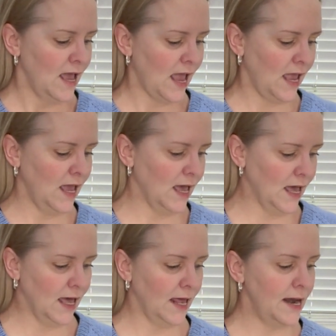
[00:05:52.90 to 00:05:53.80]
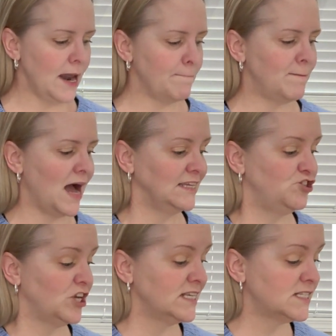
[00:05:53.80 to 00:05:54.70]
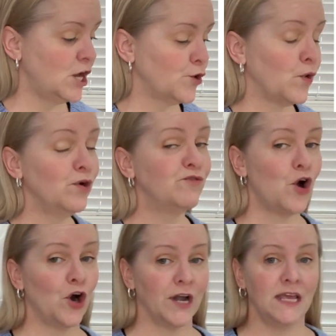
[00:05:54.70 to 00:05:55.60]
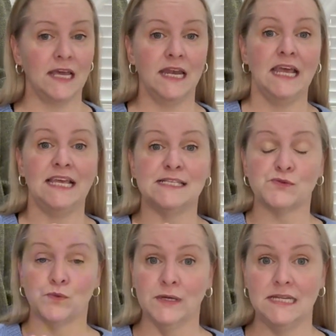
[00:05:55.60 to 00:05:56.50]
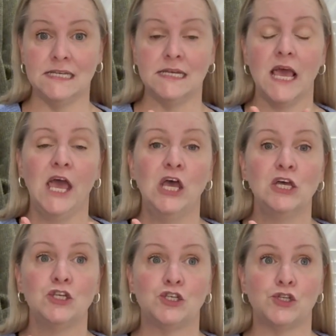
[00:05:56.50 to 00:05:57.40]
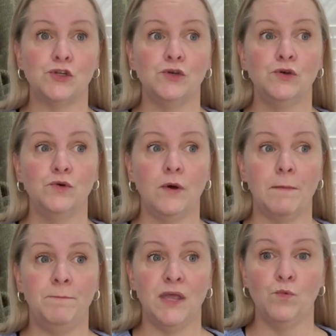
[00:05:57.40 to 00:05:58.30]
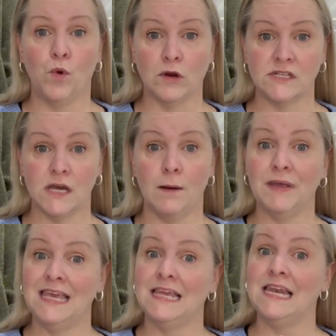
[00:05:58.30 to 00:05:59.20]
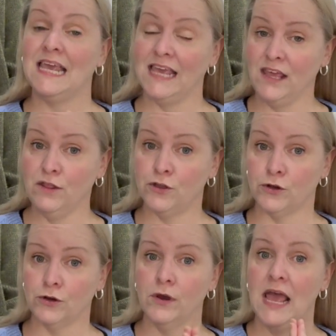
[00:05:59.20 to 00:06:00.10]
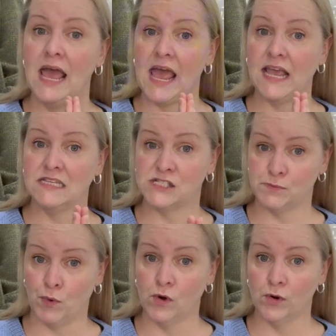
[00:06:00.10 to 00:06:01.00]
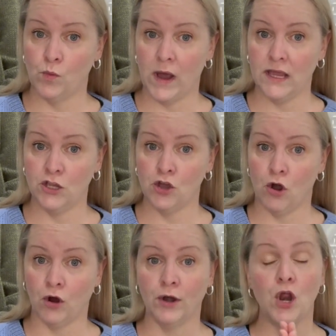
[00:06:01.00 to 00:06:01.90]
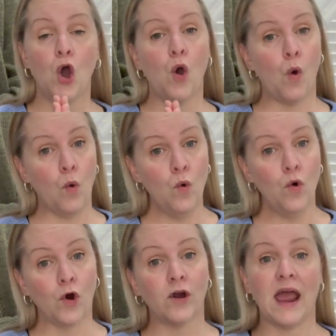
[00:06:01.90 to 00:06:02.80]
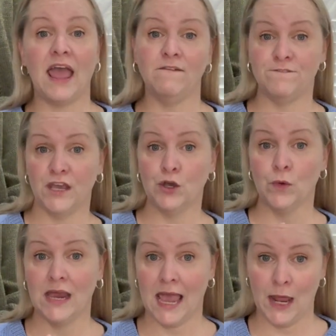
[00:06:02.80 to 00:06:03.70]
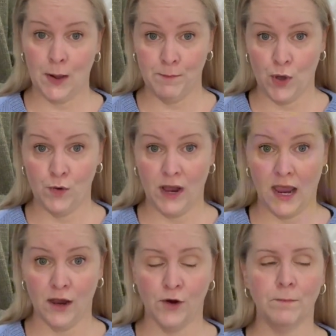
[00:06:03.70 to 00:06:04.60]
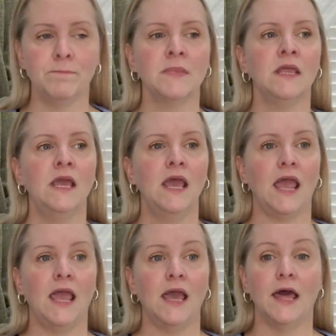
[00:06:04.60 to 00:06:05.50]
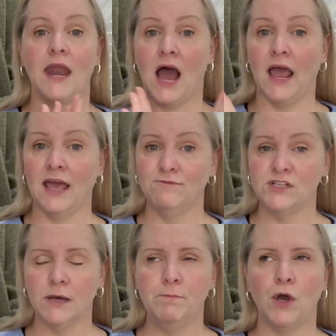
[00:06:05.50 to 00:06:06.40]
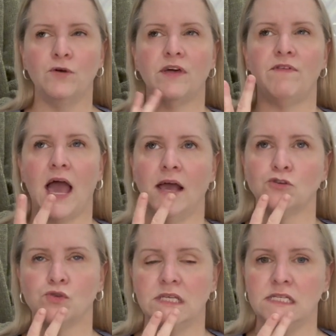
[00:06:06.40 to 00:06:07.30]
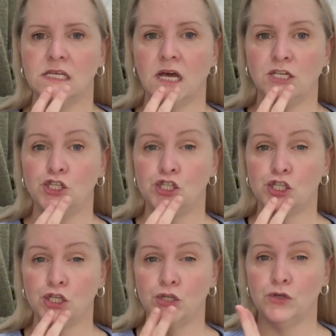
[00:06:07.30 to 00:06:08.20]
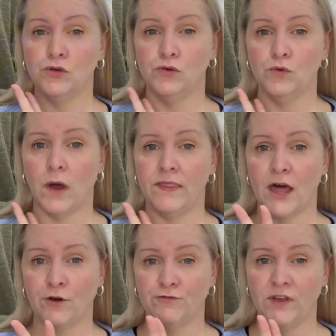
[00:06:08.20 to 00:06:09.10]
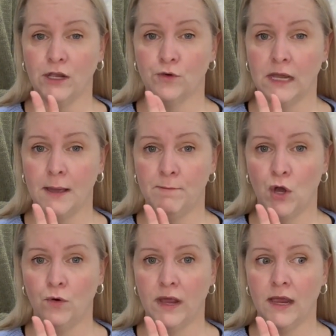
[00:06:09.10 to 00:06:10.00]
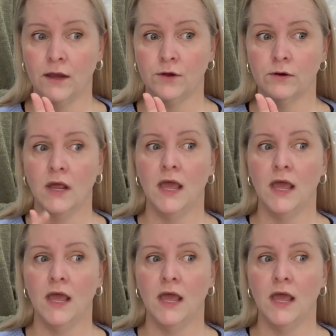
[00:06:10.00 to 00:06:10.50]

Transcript: And my Chestnut Grove cardigan is written to be worked up in either a sport weight yarn or a fingering and a mohair. And I have done both. I've actually done 2 that are fingering and mohair.